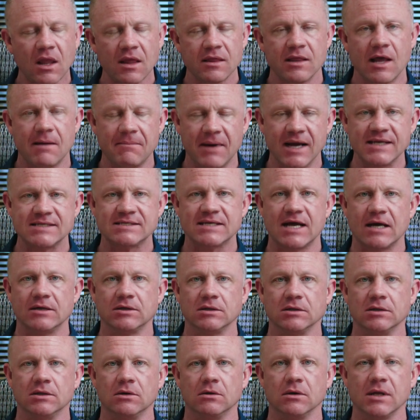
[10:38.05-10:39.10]
That might sound a
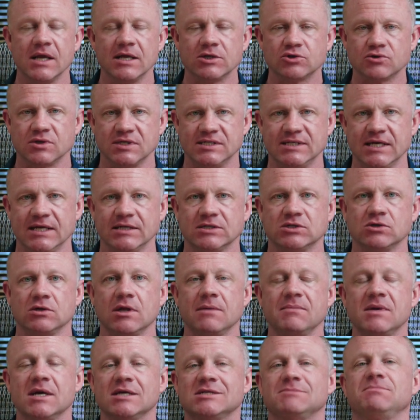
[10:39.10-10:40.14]
little interesting, so
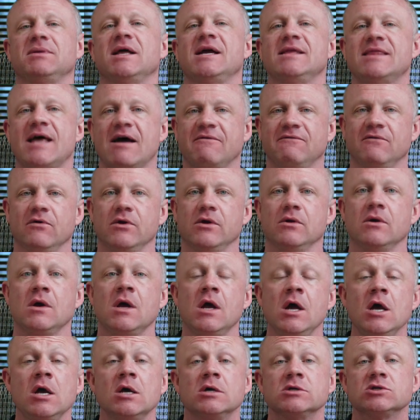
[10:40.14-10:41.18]
let me explain that for you.
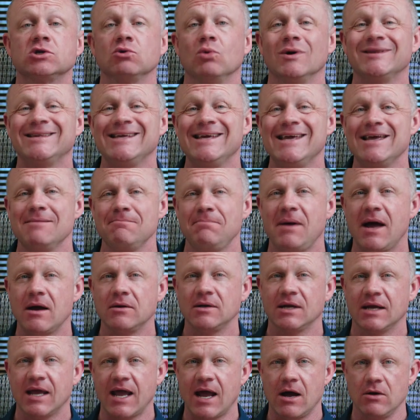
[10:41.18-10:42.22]
So what the
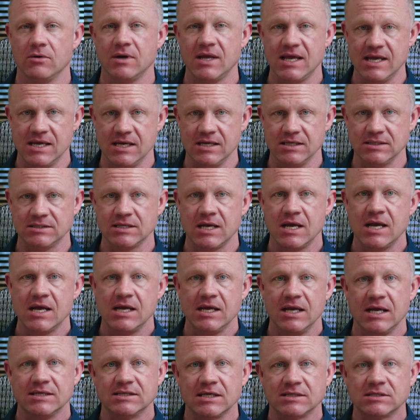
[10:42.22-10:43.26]
impound account is
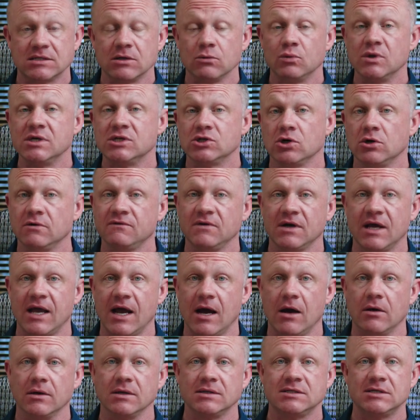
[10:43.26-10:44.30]
it's the reserve
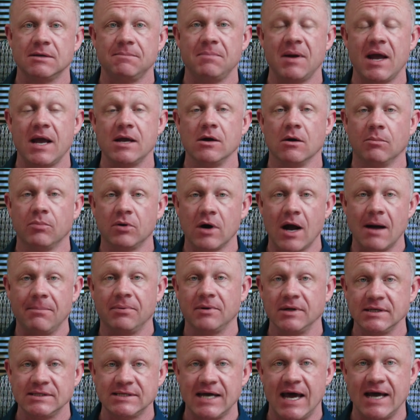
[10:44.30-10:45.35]
account to pay your
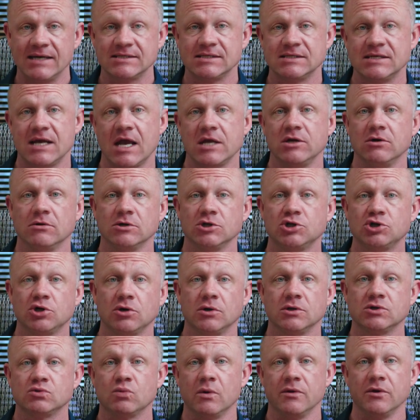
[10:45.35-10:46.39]
property taxes and your
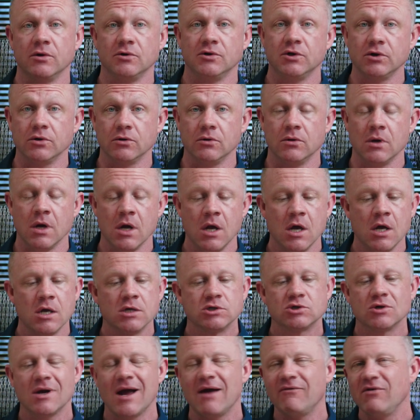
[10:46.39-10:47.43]
insurance when they're due.
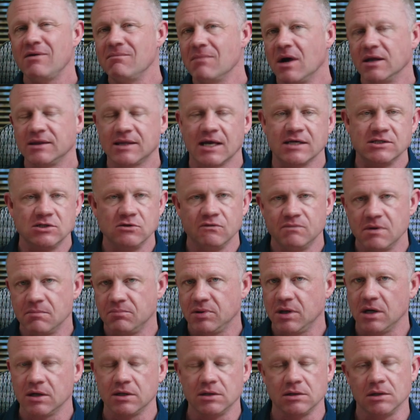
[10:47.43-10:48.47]
So every month as you've been
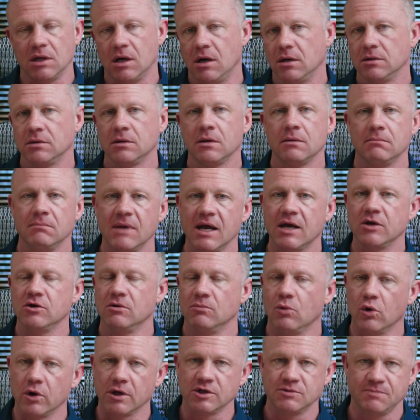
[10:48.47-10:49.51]
plugging along, making
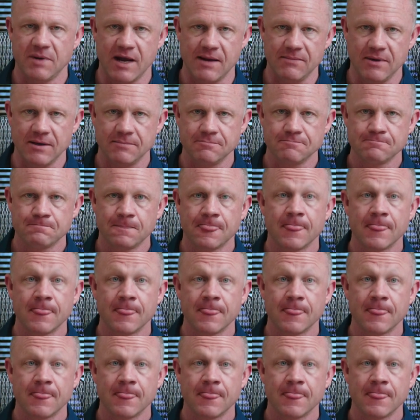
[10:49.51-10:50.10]
your mortgage payment,